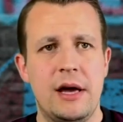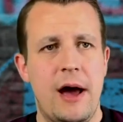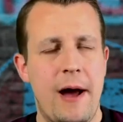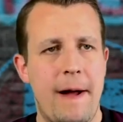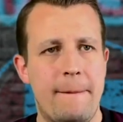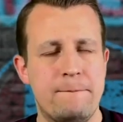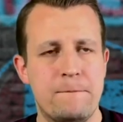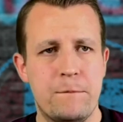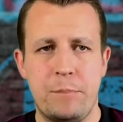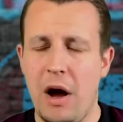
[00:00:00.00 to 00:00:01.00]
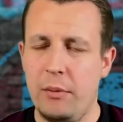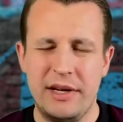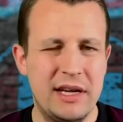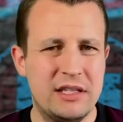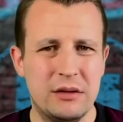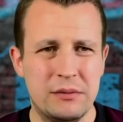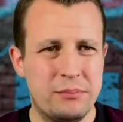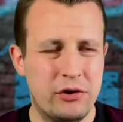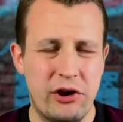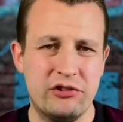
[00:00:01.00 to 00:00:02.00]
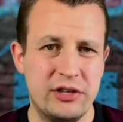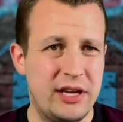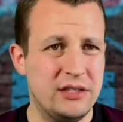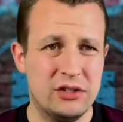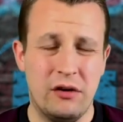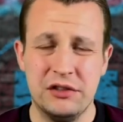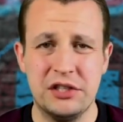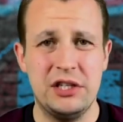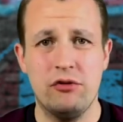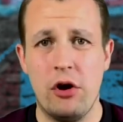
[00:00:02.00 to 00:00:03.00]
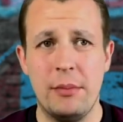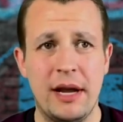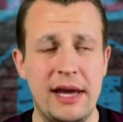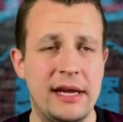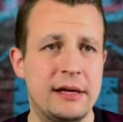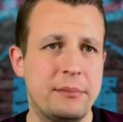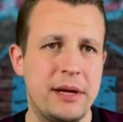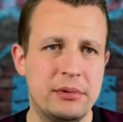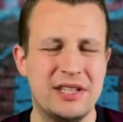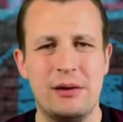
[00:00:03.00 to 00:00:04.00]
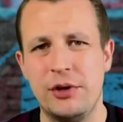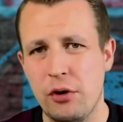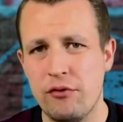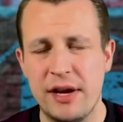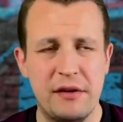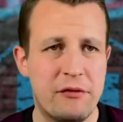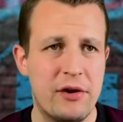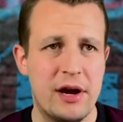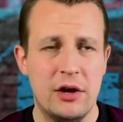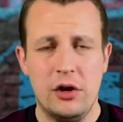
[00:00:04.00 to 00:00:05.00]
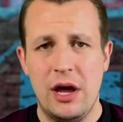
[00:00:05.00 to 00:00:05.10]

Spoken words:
But we need to, progression is obviously Europa League. And people say we're not ready for it.